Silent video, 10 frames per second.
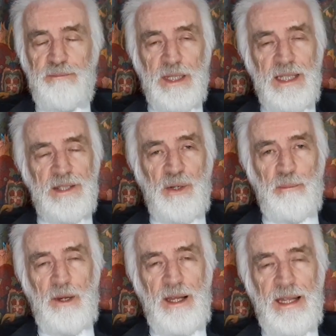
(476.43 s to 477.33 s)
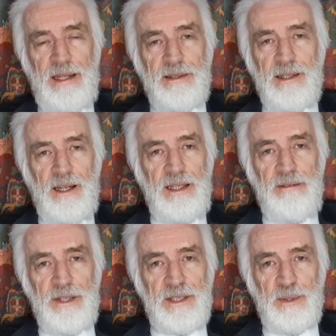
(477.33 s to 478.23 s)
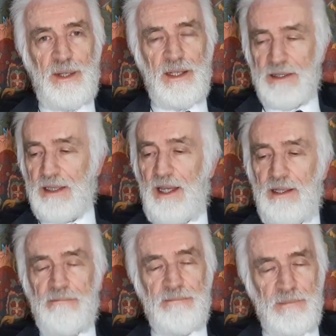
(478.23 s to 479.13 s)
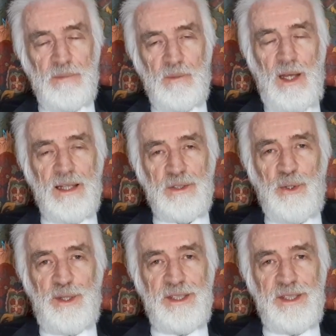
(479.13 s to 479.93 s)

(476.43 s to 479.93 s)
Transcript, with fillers: pick it up, buy it, and give it to her and say, I saw